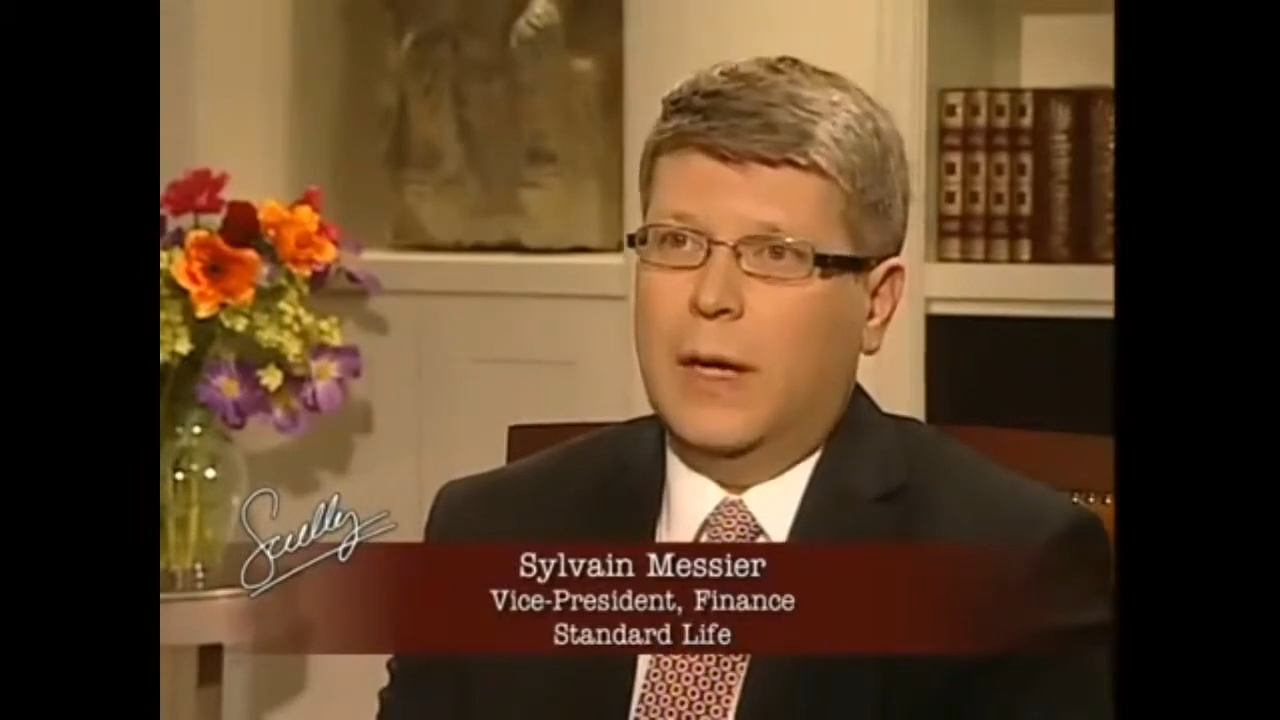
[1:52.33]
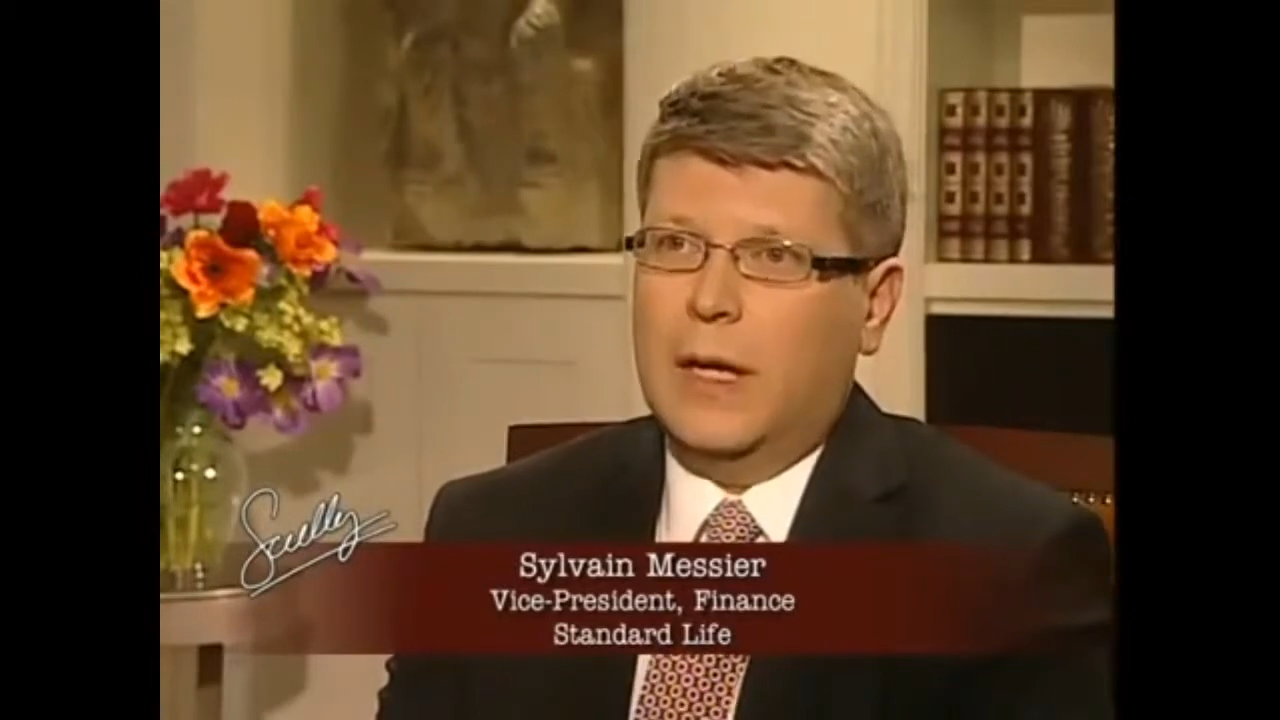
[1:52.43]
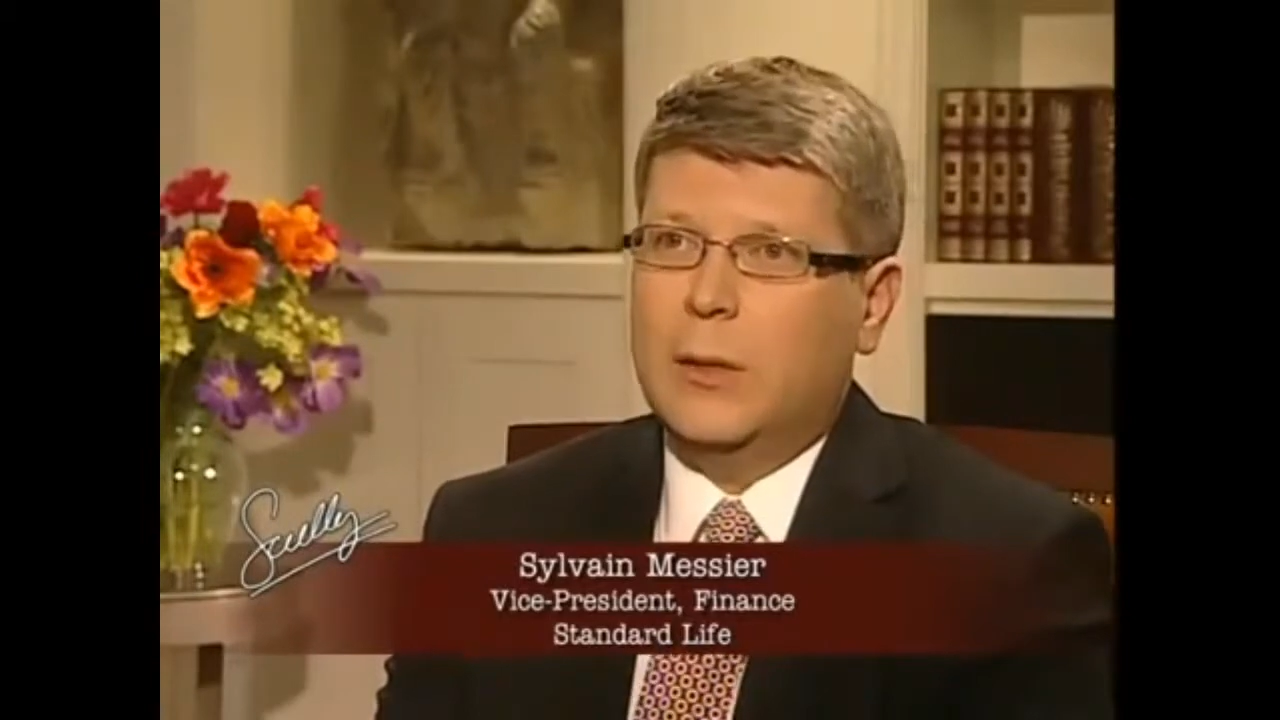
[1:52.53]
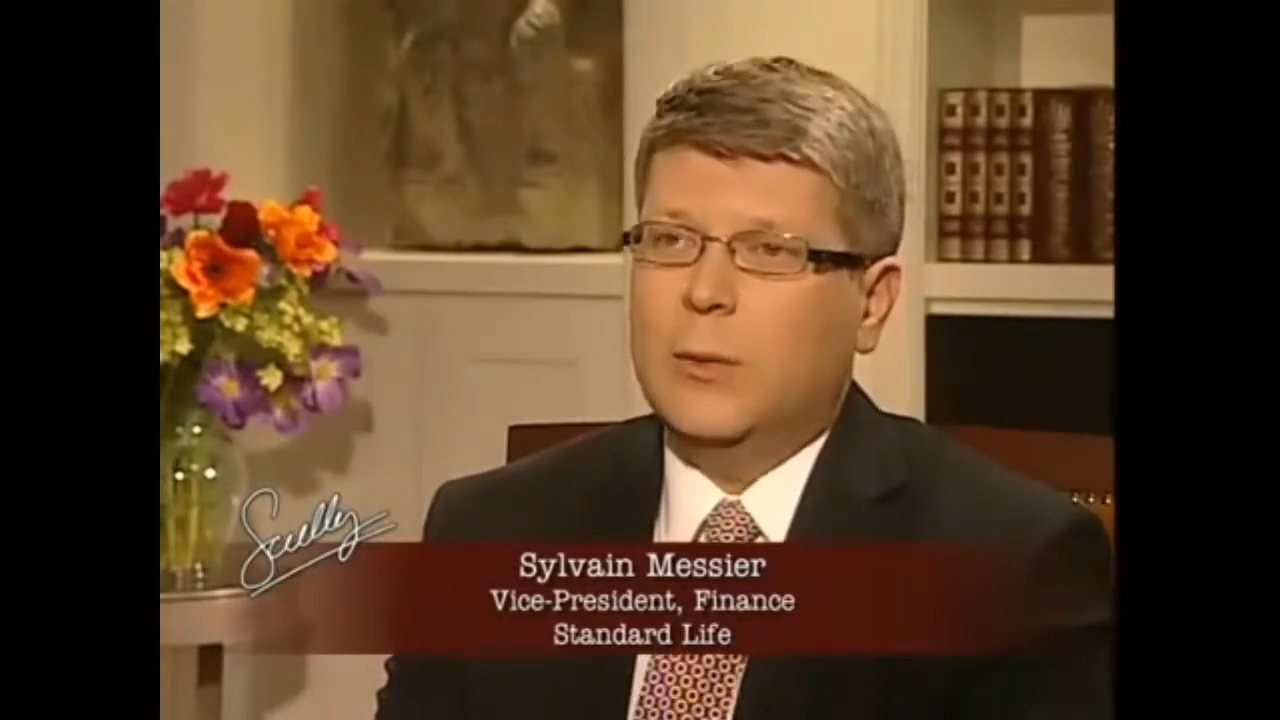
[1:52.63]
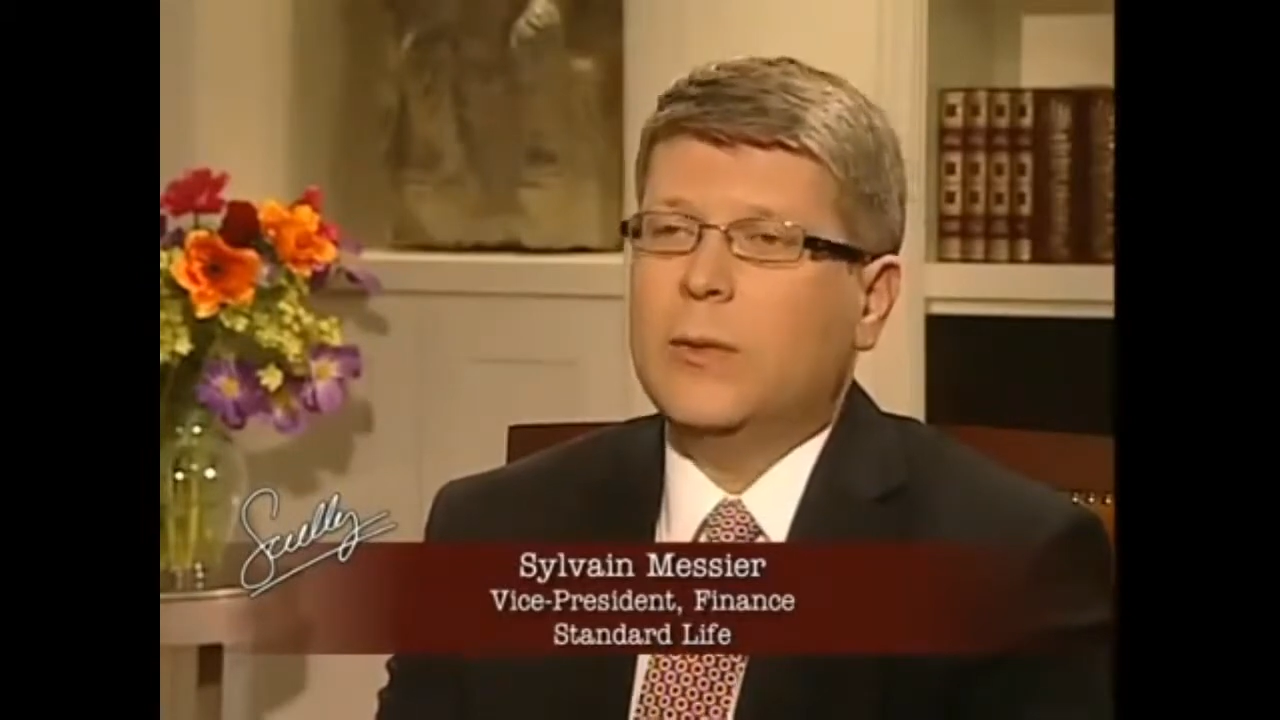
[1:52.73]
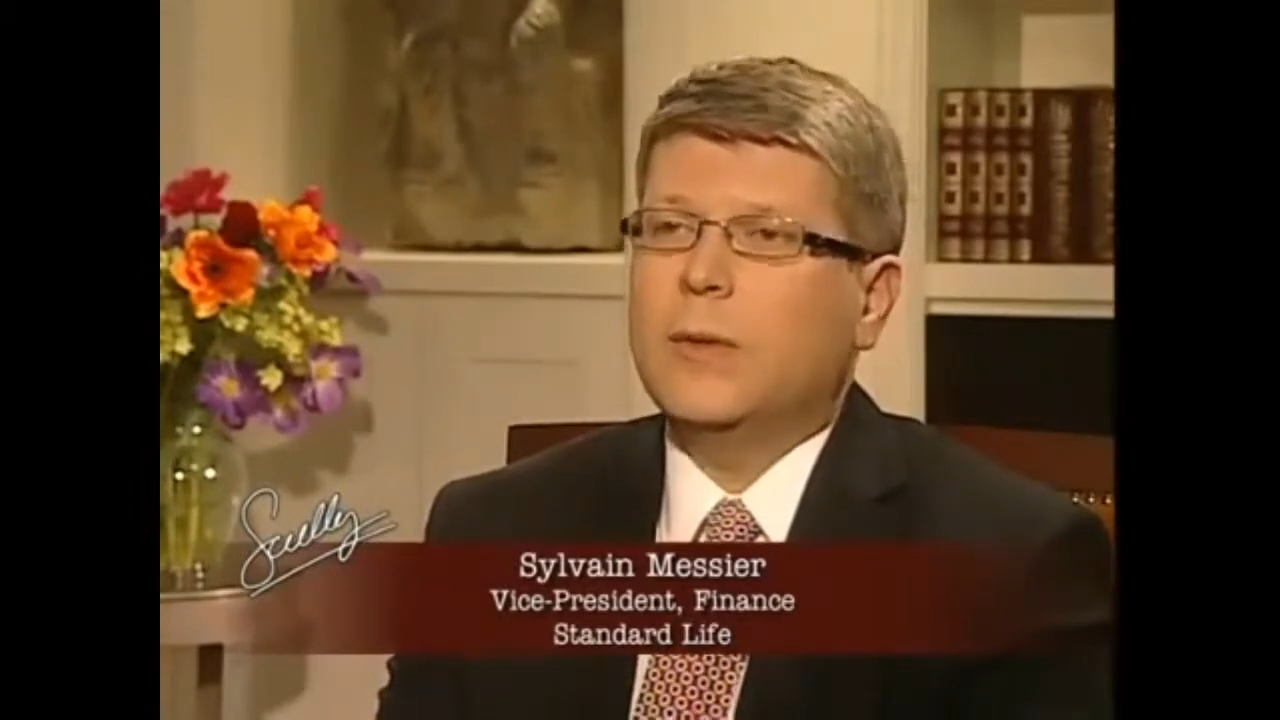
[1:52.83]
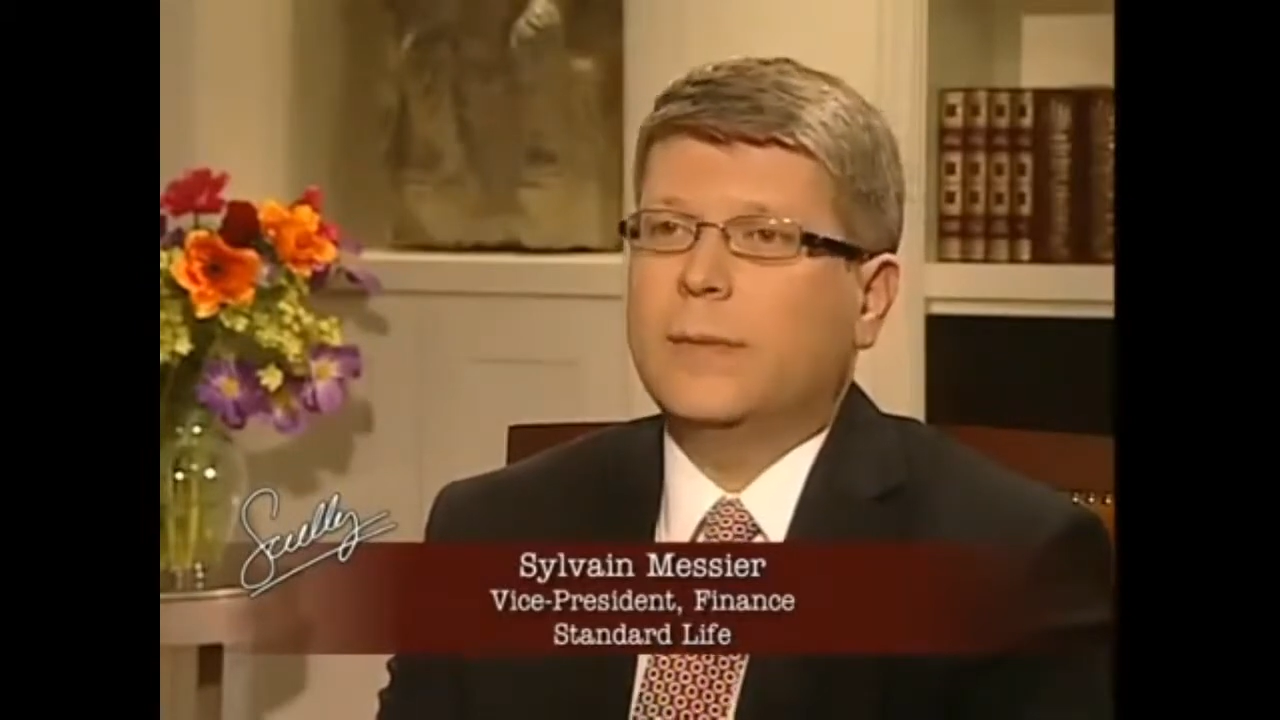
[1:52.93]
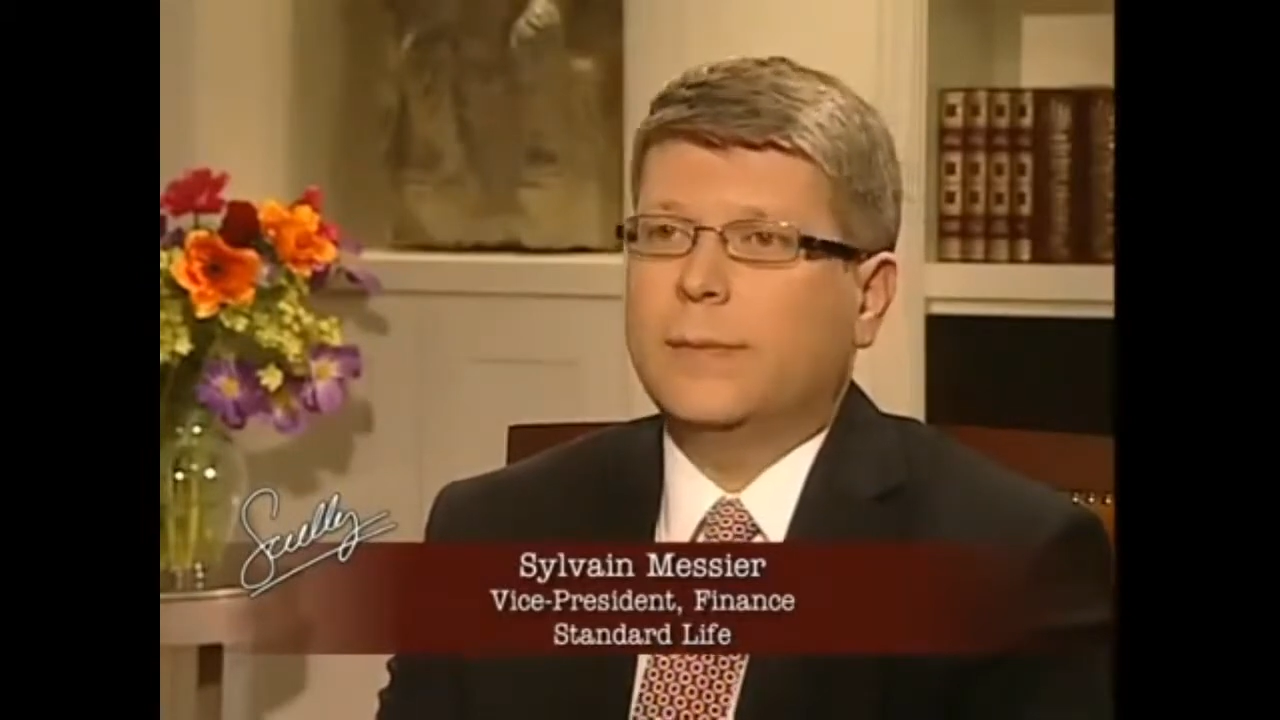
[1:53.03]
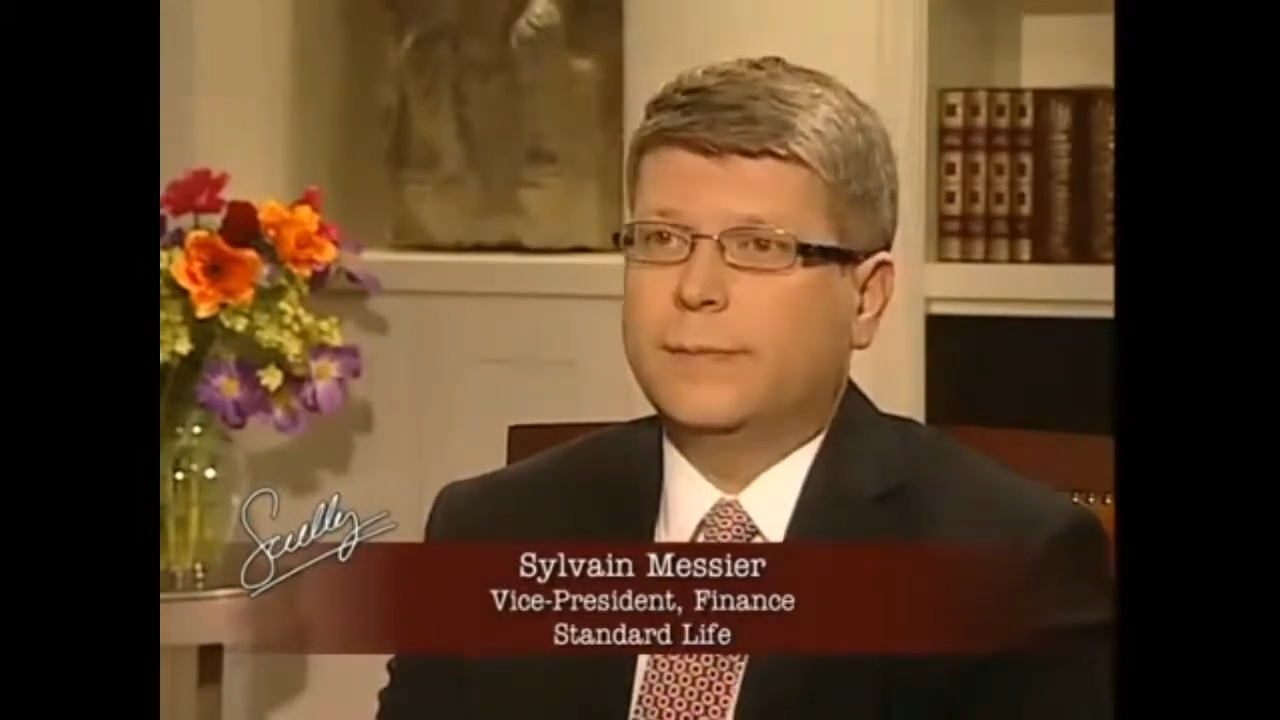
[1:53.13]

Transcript: values.